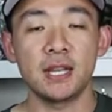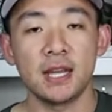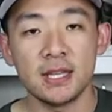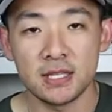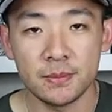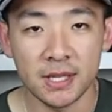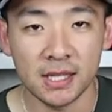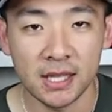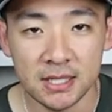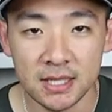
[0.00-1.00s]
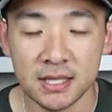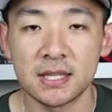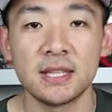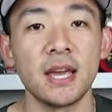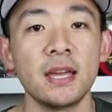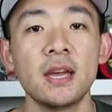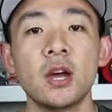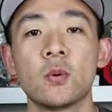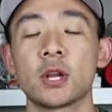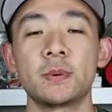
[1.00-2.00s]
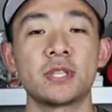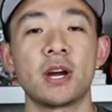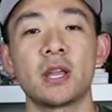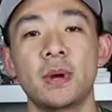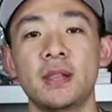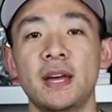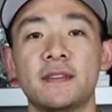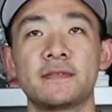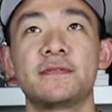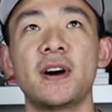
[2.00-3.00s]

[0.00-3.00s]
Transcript: It ain't easy being Keezy. And today, we're going to be talking about like